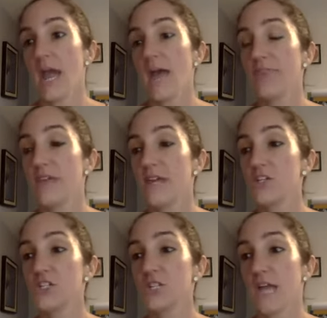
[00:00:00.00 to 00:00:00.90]
And then
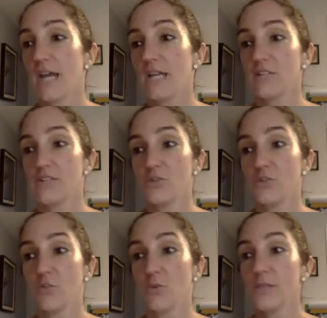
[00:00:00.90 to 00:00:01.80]
she added 2
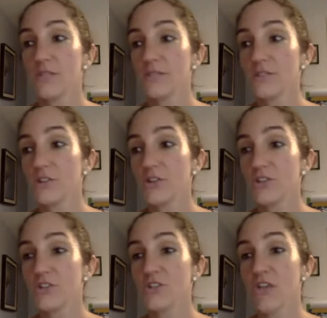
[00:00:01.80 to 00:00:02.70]

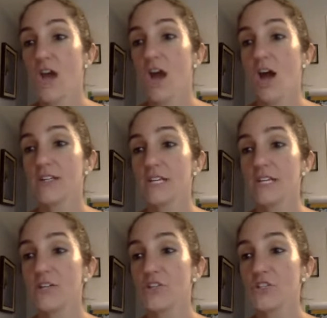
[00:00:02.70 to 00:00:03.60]
whiskers on
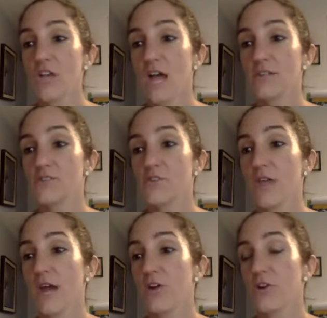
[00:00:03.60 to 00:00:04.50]
each side so
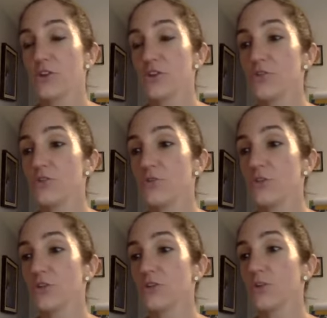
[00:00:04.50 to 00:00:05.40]
that her Q
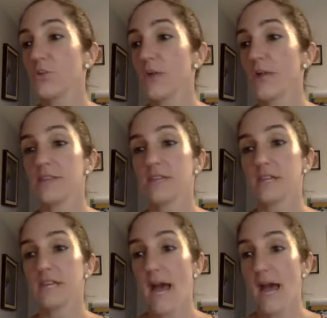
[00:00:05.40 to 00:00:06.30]
looked the way the
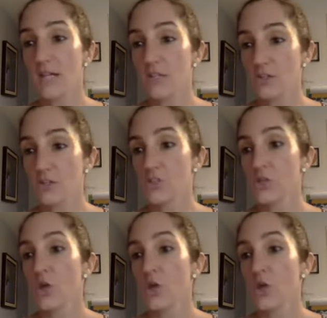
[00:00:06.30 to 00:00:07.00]
cat looked